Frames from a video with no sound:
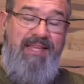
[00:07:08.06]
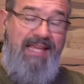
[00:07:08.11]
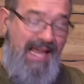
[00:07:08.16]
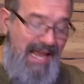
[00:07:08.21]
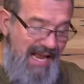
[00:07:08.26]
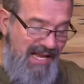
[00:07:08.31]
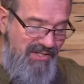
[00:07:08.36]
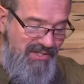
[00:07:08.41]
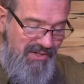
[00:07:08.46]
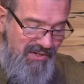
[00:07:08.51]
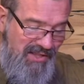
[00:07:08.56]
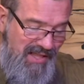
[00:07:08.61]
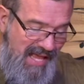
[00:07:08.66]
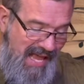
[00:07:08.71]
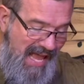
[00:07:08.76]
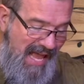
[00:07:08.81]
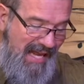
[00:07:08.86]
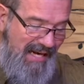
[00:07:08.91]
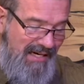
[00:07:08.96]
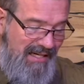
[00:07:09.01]
The answer to
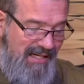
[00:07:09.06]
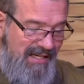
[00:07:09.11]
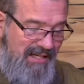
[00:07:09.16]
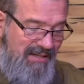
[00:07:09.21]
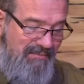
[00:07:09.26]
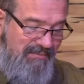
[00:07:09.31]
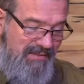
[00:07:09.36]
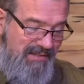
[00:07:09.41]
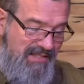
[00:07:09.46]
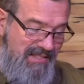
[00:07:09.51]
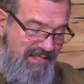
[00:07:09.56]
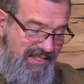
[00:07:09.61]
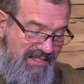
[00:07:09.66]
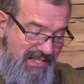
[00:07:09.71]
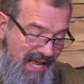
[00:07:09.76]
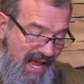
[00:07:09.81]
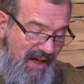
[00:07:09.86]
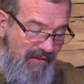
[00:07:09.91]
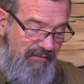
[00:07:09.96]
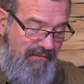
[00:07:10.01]
that is
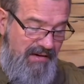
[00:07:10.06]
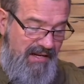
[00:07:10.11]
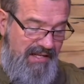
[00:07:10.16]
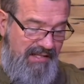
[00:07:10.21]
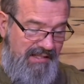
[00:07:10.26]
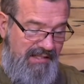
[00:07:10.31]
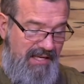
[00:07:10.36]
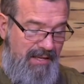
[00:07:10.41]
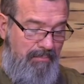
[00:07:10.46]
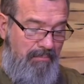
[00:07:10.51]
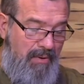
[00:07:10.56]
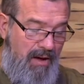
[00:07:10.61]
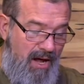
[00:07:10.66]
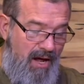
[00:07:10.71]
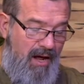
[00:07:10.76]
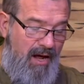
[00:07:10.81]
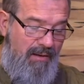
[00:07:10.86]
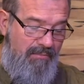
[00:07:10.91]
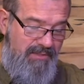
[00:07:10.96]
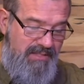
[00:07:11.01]
definitely
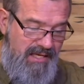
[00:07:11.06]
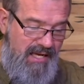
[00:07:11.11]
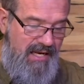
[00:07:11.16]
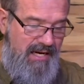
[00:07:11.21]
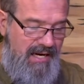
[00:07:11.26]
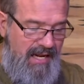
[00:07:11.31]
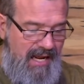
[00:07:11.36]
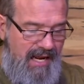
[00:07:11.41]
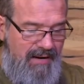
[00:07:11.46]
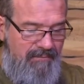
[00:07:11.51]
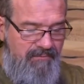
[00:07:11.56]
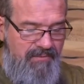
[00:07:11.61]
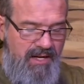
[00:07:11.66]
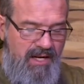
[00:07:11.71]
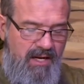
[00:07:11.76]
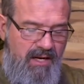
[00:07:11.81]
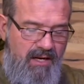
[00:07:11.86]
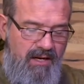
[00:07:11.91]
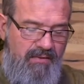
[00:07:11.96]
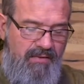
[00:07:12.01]
Palm Sunday.
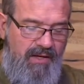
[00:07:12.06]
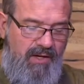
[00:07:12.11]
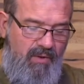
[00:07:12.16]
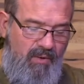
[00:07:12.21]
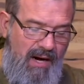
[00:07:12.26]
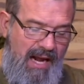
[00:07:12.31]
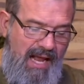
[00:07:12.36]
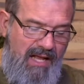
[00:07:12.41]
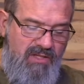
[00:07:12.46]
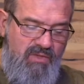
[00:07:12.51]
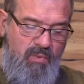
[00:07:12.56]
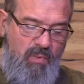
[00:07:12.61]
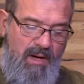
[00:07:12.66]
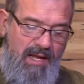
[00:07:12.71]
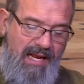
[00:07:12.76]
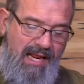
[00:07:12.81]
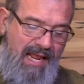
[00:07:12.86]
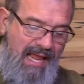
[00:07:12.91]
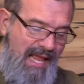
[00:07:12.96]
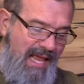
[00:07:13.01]
The crowds
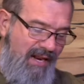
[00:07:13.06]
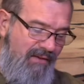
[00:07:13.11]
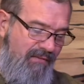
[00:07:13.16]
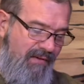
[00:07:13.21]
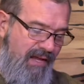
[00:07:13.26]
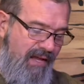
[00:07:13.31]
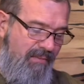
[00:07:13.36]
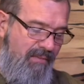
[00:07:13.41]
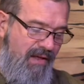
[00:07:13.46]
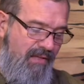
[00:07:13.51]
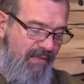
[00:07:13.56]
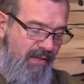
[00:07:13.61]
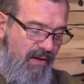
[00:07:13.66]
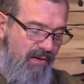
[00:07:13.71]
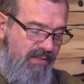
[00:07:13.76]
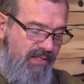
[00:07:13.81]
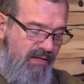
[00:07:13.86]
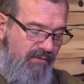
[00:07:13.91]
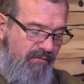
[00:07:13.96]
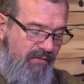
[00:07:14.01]
went ahead of him, and
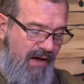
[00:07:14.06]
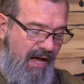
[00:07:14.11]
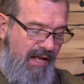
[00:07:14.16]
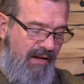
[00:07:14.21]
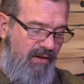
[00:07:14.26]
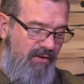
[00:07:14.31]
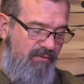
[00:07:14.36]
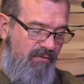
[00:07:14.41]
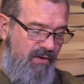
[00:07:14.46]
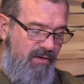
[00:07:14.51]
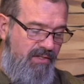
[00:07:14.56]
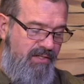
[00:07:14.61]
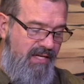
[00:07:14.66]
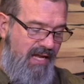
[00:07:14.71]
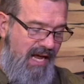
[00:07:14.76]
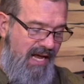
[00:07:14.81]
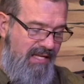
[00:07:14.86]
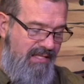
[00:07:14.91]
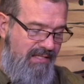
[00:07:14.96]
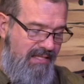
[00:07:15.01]
those that followed, verse
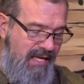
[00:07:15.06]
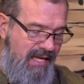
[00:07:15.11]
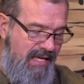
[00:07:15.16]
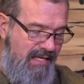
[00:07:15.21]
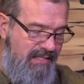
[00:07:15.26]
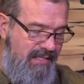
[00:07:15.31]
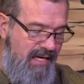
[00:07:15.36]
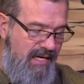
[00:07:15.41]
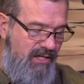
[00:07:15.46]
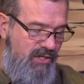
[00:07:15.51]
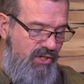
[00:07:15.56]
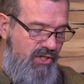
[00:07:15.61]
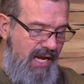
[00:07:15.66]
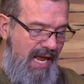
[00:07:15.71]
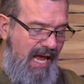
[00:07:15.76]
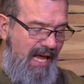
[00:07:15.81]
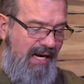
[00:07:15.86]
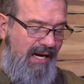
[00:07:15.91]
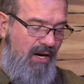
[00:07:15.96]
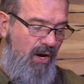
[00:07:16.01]
9 says,
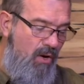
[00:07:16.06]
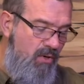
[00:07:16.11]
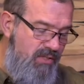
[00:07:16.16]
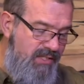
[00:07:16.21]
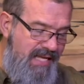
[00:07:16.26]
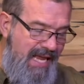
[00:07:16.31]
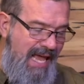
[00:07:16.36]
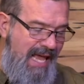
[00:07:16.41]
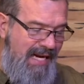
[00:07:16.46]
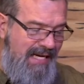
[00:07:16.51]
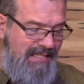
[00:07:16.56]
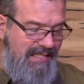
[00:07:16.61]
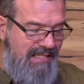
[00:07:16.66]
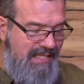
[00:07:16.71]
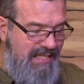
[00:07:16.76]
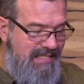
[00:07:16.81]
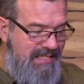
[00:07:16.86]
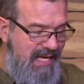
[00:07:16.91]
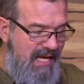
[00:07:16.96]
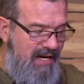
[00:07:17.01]
shouted, Hosanna to
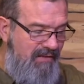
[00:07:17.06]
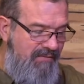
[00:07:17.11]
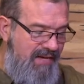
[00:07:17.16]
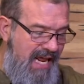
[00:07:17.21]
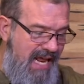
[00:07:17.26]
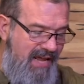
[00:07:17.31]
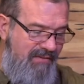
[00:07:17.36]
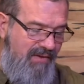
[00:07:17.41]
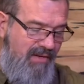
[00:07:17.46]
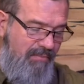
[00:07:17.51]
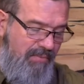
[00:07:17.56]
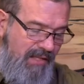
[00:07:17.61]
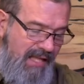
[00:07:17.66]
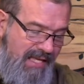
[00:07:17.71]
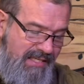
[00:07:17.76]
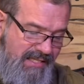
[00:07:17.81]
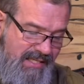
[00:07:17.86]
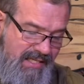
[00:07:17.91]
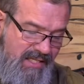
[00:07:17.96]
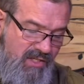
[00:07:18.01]
the Son of David!
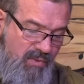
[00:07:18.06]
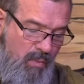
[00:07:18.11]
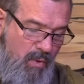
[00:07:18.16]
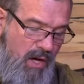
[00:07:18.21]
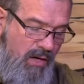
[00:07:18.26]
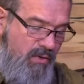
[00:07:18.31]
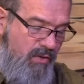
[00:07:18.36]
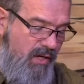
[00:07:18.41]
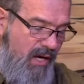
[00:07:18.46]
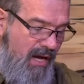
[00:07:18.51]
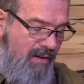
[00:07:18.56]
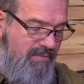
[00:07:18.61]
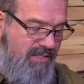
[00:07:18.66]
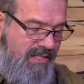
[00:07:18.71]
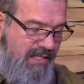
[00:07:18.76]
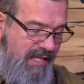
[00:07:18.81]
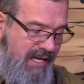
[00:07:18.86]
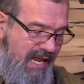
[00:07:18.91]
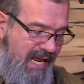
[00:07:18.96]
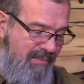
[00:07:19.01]
Blessed is the one who comes
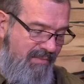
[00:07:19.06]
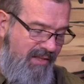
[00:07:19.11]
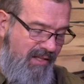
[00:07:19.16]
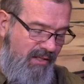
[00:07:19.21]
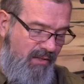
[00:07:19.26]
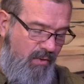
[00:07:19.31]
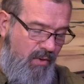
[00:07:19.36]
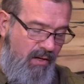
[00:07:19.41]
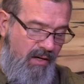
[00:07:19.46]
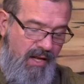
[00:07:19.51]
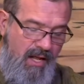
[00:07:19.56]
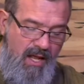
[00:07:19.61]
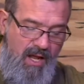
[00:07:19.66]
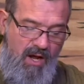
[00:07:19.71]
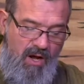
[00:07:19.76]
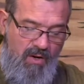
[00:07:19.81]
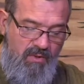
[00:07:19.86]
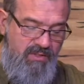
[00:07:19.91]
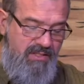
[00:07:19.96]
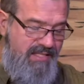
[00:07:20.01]
in the name of the Lord!
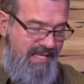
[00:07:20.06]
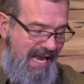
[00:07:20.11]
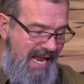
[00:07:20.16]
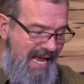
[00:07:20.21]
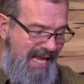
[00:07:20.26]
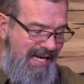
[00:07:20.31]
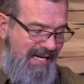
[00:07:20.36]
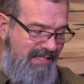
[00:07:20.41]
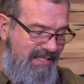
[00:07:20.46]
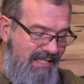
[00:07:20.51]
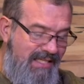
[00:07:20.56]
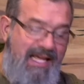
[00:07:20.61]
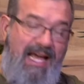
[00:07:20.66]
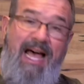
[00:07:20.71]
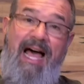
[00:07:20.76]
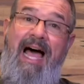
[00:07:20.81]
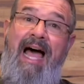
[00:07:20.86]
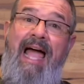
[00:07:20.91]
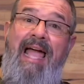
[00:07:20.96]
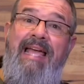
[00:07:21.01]
Hosanna to the
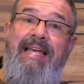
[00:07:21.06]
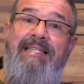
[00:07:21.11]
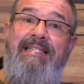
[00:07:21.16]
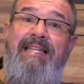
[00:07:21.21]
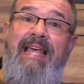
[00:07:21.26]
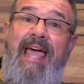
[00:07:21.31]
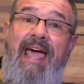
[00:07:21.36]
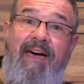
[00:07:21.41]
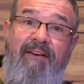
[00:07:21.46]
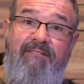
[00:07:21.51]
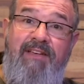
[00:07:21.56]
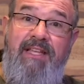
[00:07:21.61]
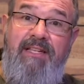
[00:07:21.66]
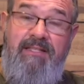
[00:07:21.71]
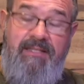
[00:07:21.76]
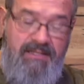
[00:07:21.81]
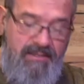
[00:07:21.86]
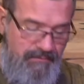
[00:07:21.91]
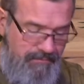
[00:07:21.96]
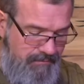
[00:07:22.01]
highest
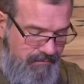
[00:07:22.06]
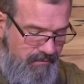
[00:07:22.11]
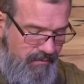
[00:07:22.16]
heavens!